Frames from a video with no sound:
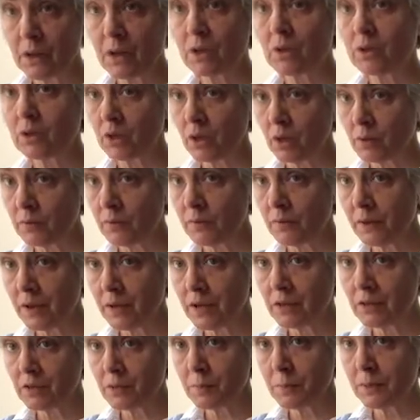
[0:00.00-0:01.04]
Don't forget
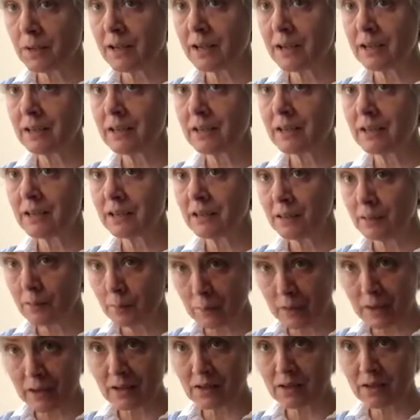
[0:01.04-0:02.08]
to play the
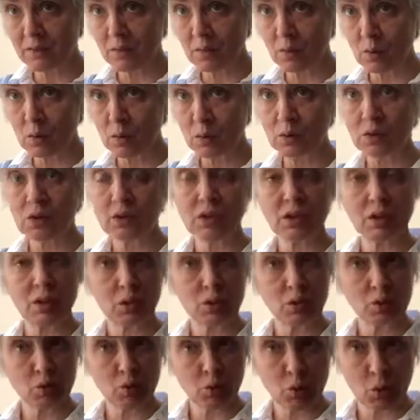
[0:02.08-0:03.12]
pairs of chords
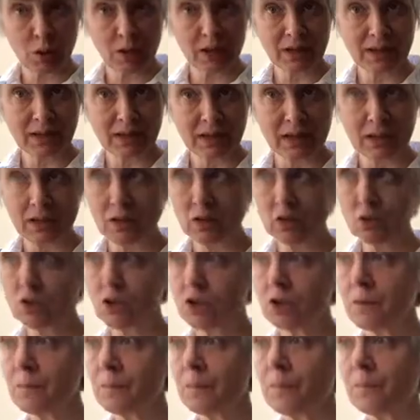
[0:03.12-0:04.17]
twice each
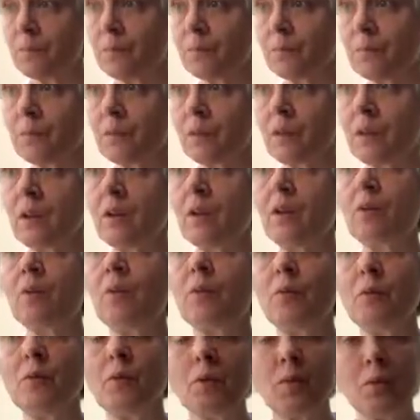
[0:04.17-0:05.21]

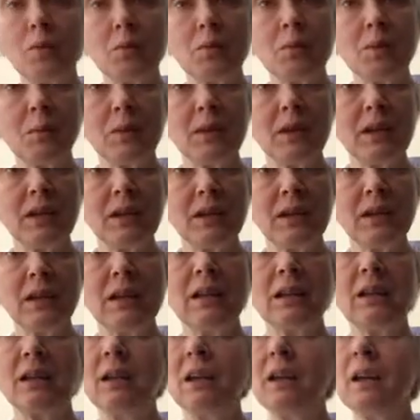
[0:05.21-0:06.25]
from the beginning,
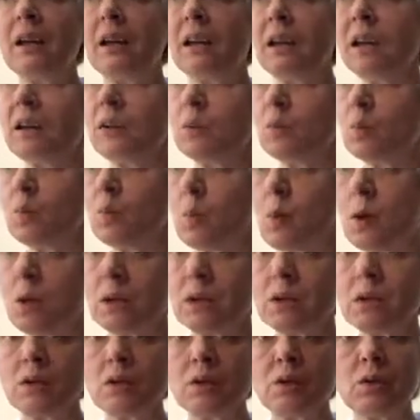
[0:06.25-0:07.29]
and 1,
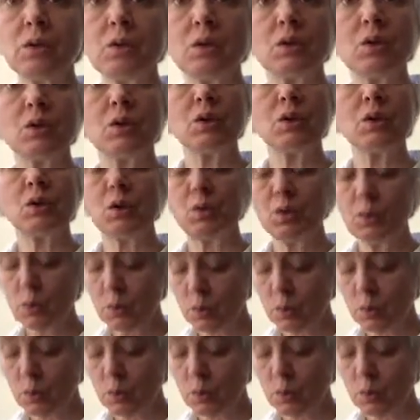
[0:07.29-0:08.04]
2,